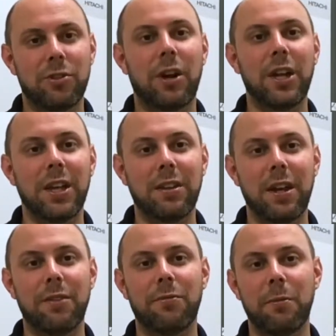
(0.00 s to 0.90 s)
try to get
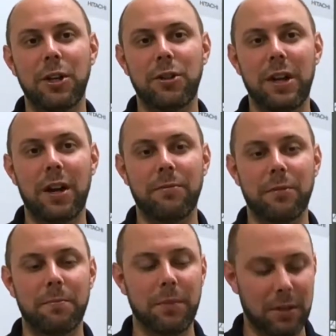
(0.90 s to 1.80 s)
that information out of
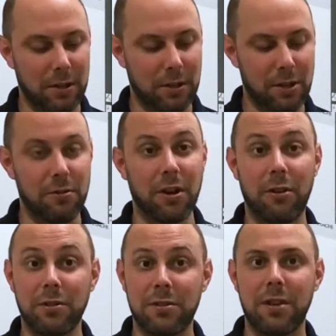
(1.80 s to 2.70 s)
them. You can
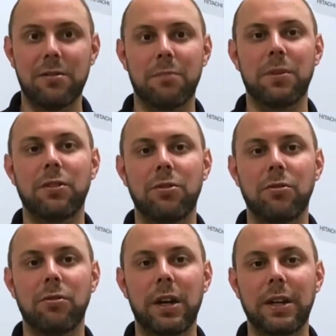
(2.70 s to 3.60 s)
always say something
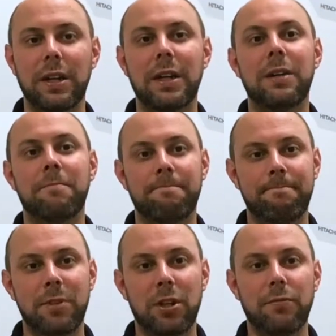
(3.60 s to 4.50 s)
to like,
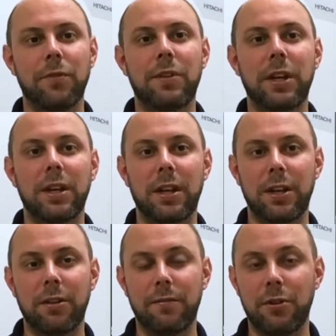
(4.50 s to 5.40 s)
if you take
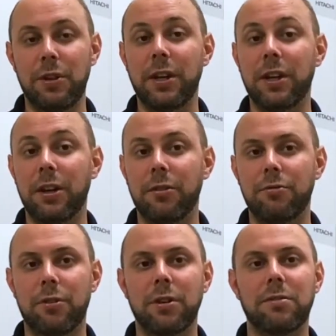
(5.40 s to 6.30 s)
any other
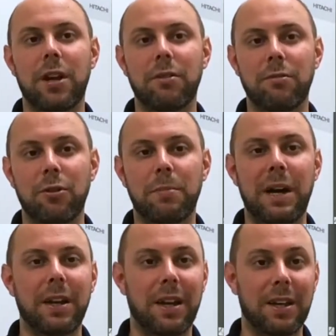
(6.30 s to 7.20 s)
drugs that I don't know
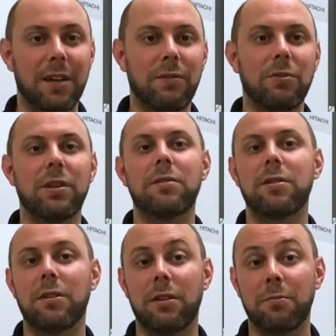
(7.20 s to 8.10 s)
about and I give you this,
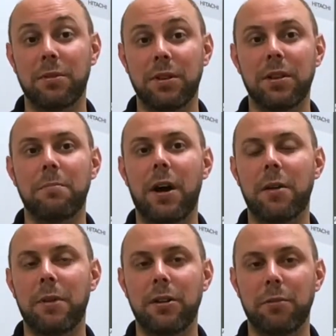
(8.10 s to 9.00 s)
it can completely
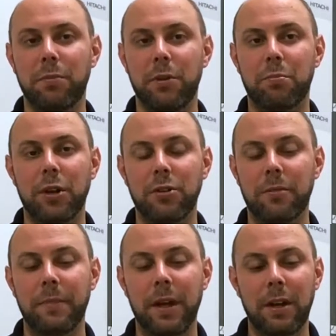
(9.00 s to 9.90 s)
bottom out your blood
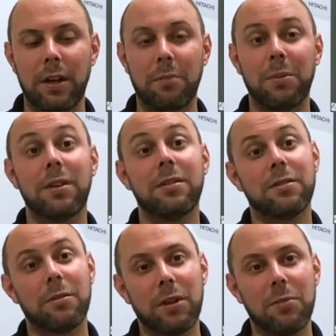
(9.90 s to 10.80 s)
pressure.
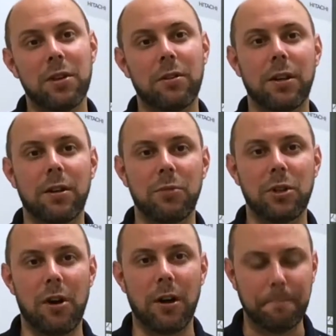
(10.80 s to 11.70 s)
Sometimes that'll get them to
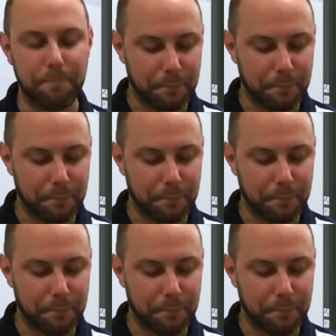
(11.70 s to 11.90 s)
talk.